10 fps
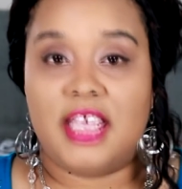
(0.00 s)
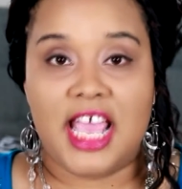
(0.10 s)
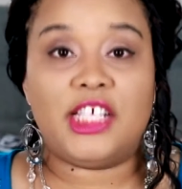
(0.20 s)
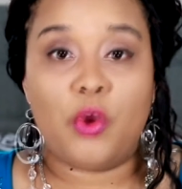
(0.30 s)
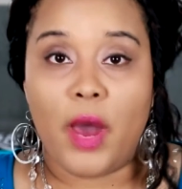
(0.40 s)

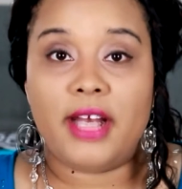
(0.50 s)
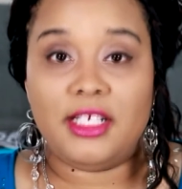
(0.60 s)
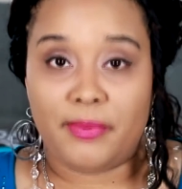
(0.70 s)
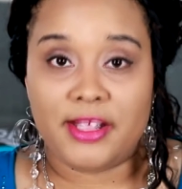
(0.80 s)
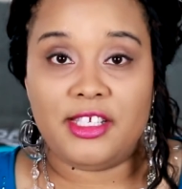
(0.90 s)
it's quite
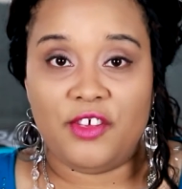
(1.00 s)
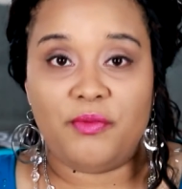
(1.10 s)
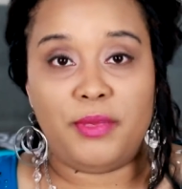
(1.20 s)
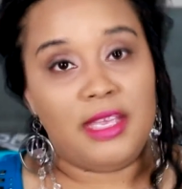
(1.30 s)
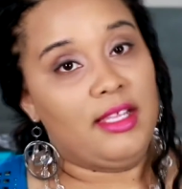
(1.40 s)

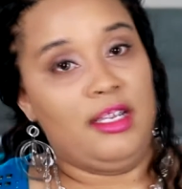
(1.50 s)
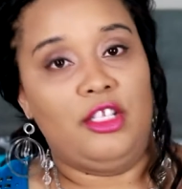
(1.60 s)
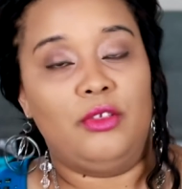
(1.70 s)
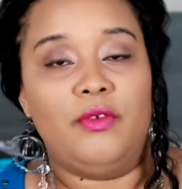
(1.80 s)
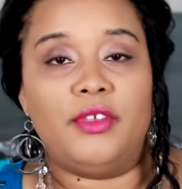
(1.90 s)
expensive. Being that
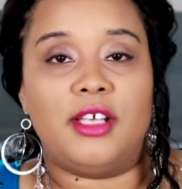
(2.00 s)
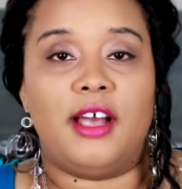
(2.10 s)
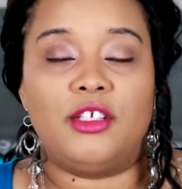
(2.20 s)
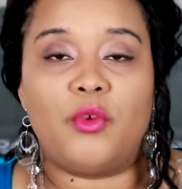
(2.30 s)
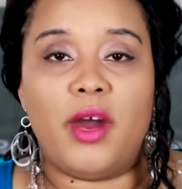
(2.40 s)
it's Louis
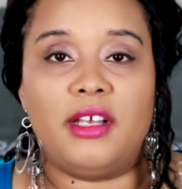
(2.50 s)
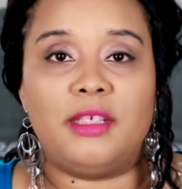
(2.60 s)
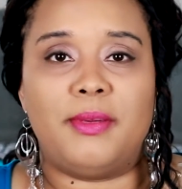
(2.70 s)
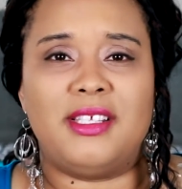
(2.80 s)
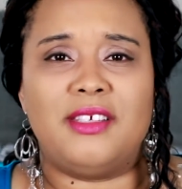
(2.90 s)
Vuitton, it's quite
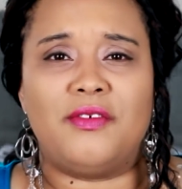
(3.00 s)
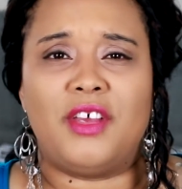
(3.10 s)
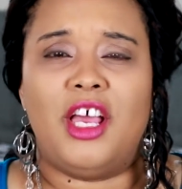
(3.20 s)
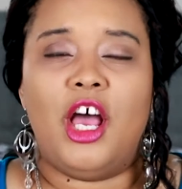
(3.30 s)
expensive.